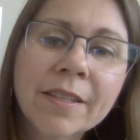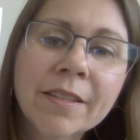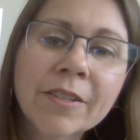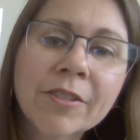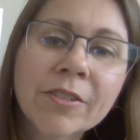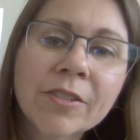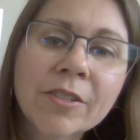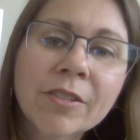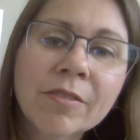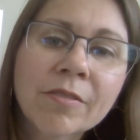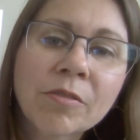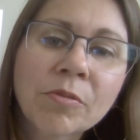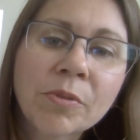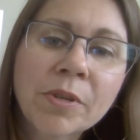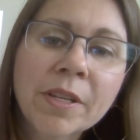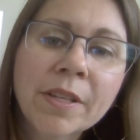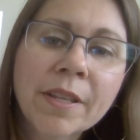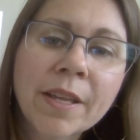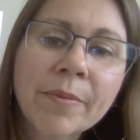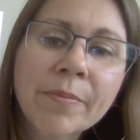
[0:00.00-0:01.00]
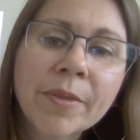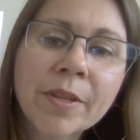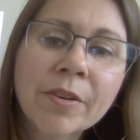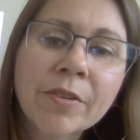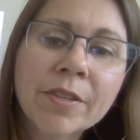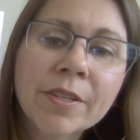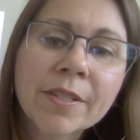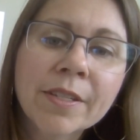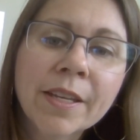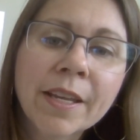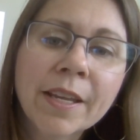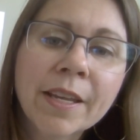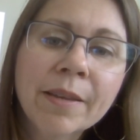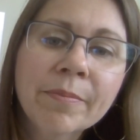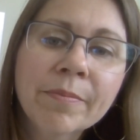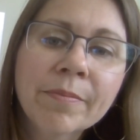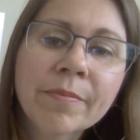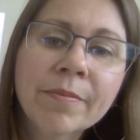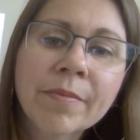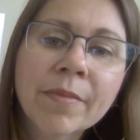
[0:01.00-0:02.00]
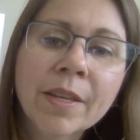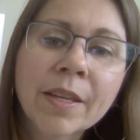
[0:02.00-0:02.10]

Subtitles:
and there's 3 of them that are the same.